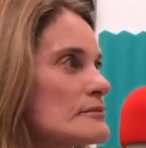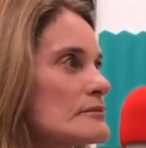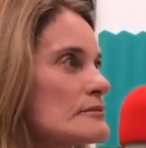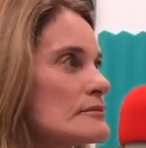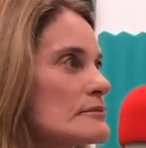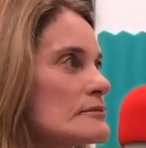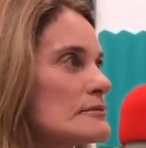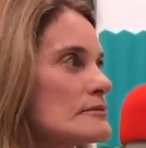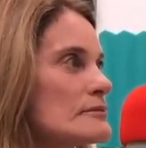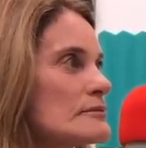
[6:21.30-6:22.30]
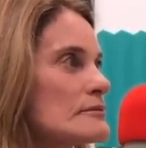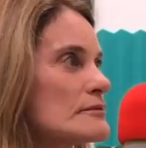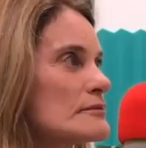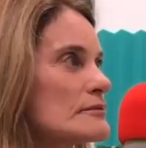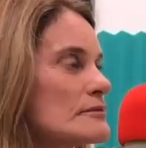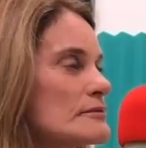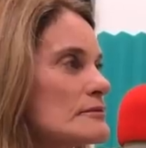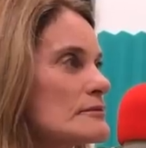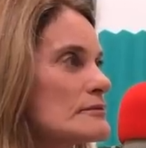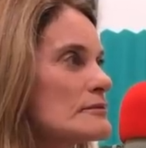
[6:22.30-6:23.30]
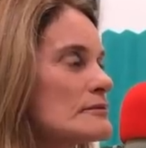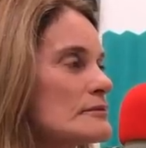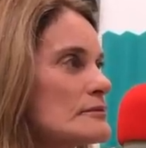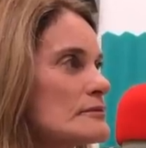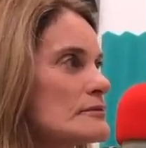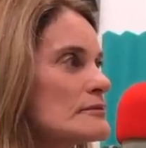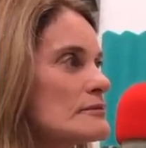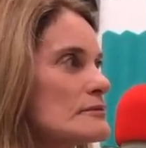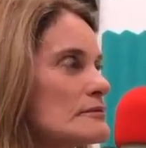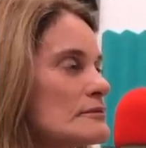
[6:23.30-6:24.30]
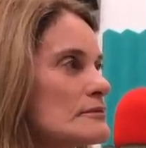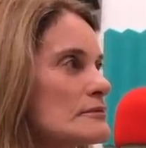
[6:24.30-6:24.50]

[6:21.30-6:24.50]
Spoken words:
(not speaking)